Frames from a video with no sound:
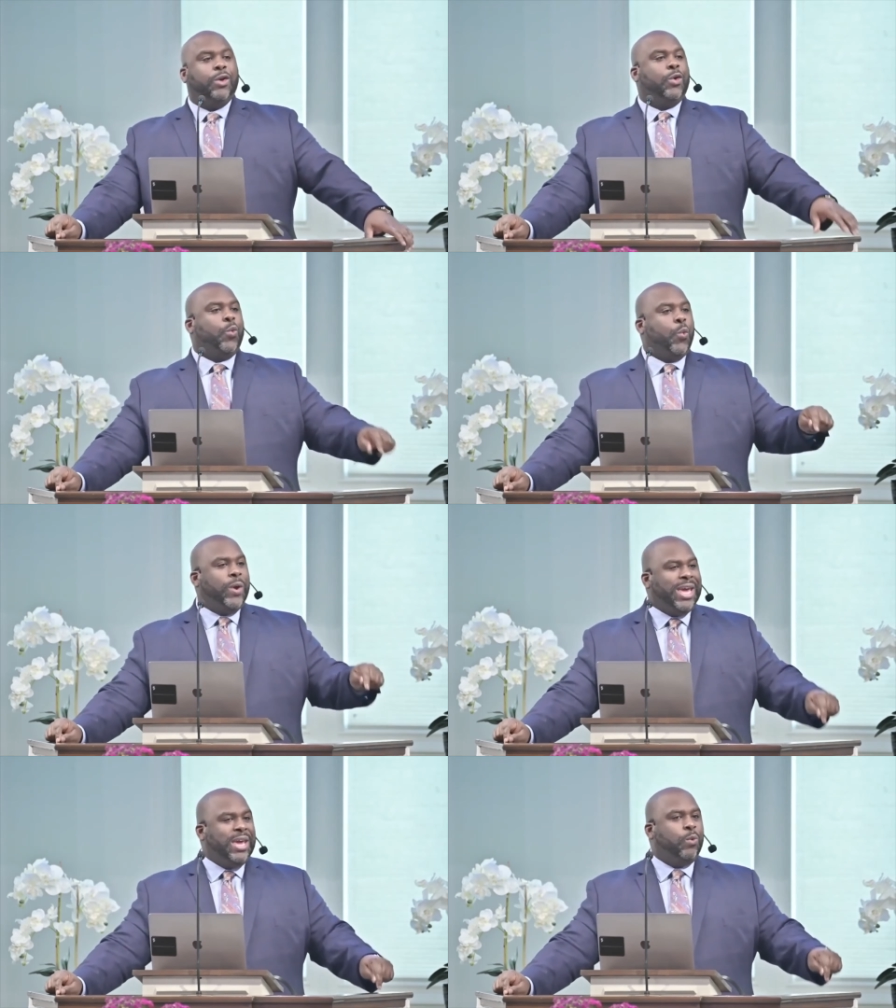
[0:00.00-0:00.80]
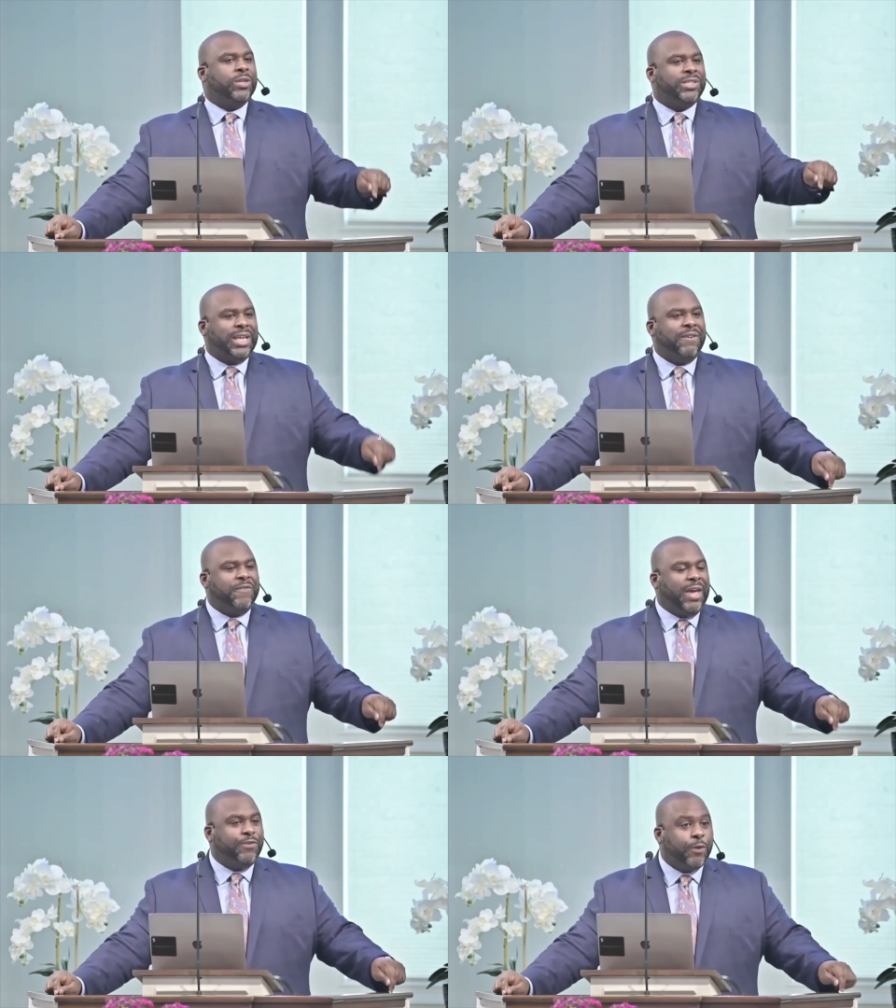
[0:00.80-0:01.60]
we will stay
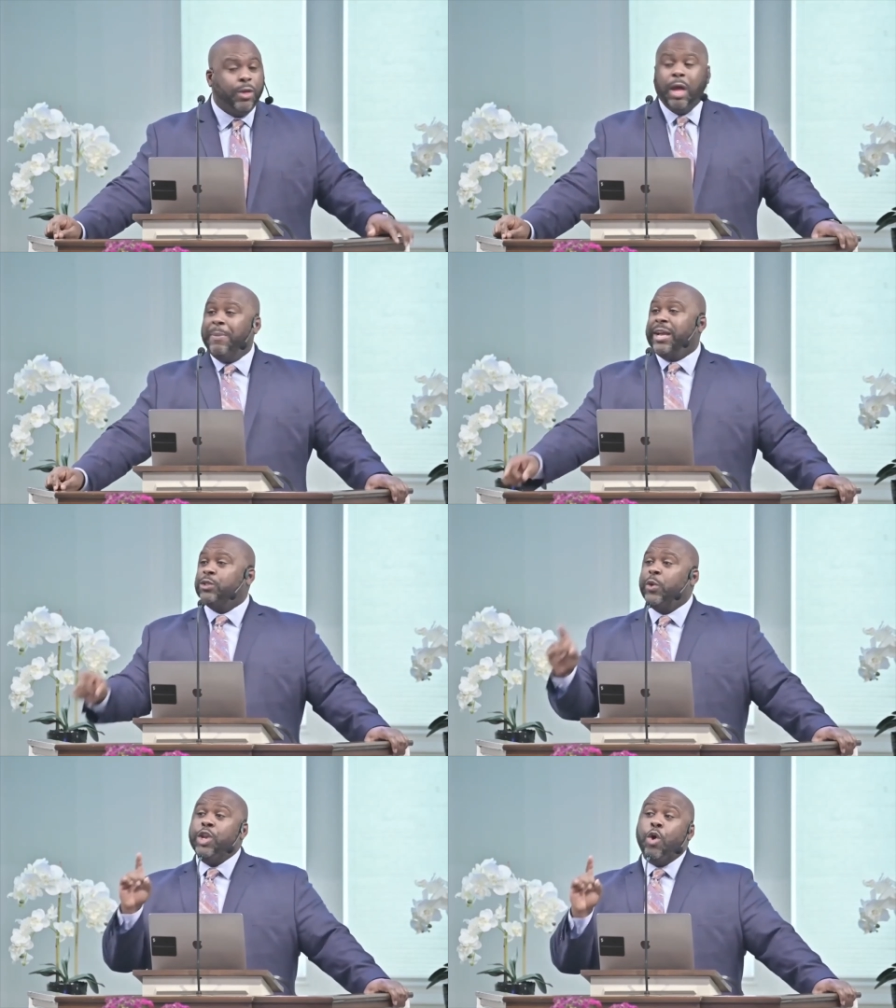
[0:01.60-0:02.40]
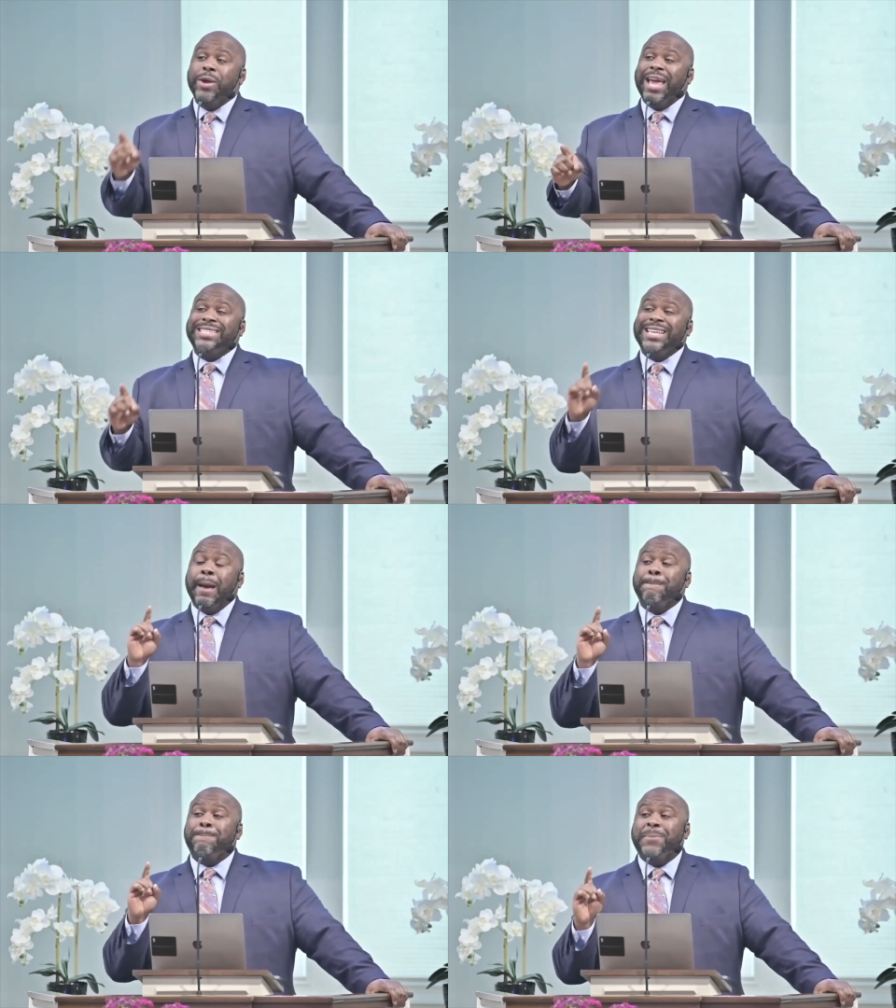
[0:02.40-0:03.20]
faithful because we know he has the
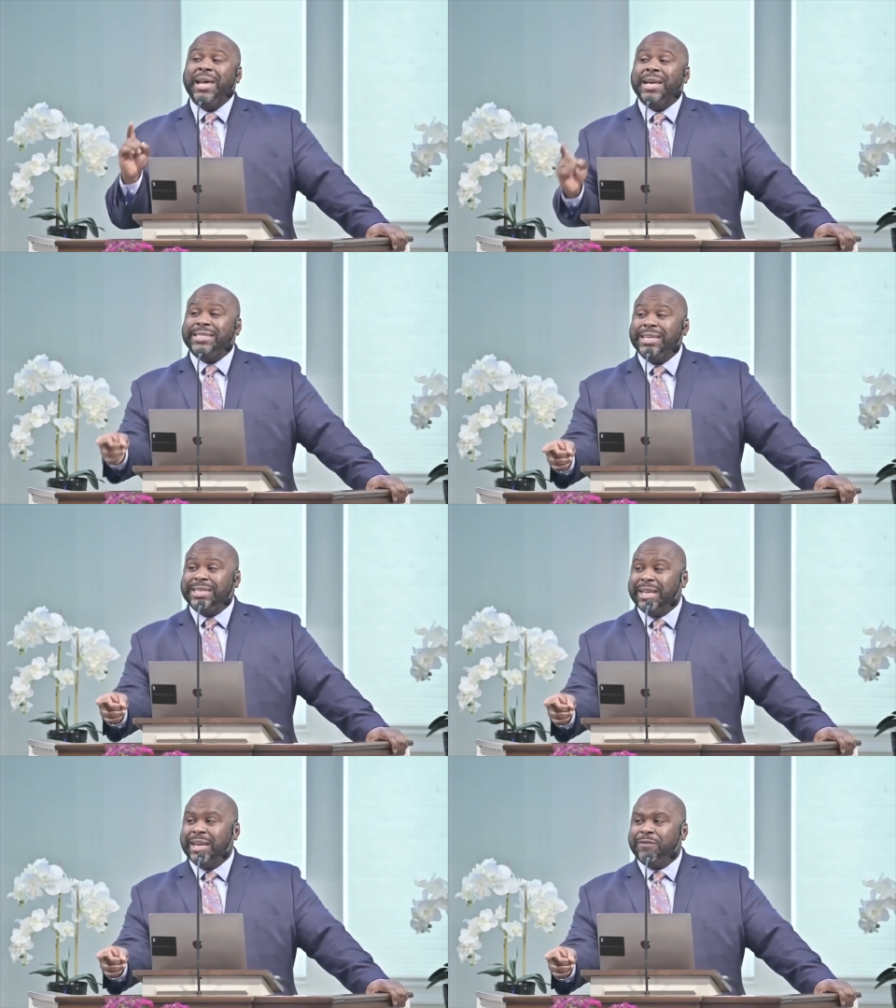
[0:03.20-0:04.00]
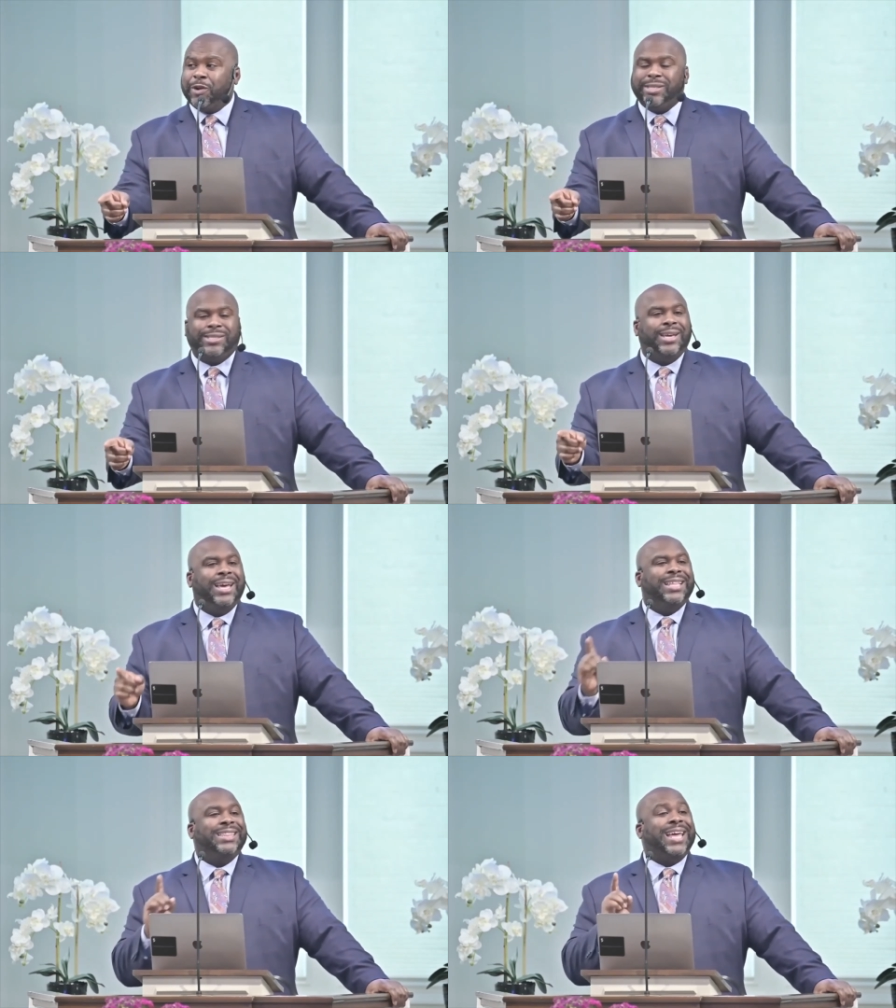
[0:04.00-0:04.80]
ability to deliver us.
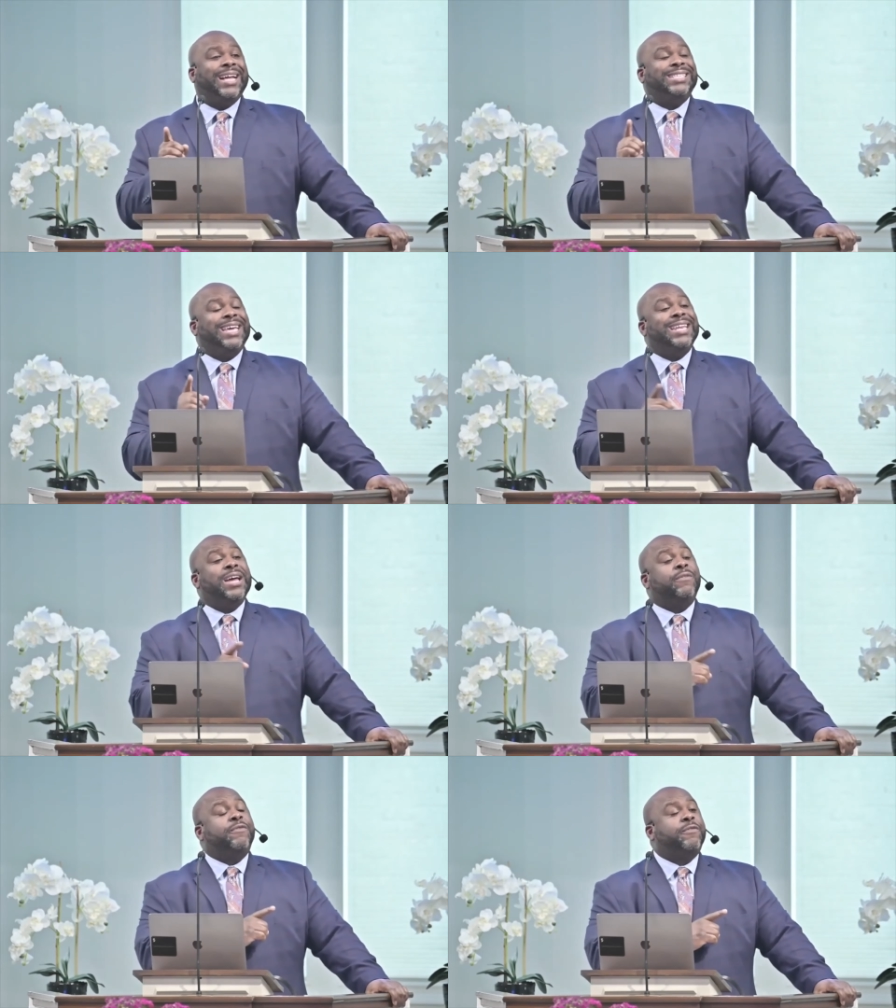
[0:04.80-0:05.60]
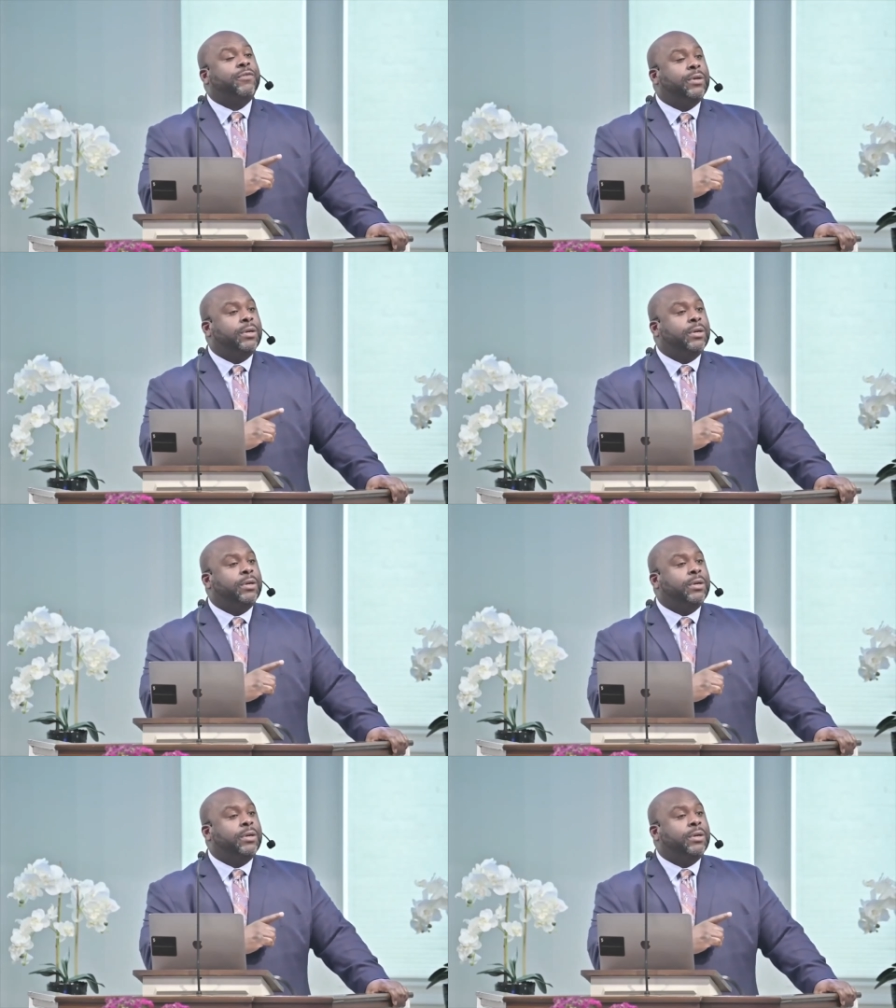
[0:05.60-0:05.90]
That's enough.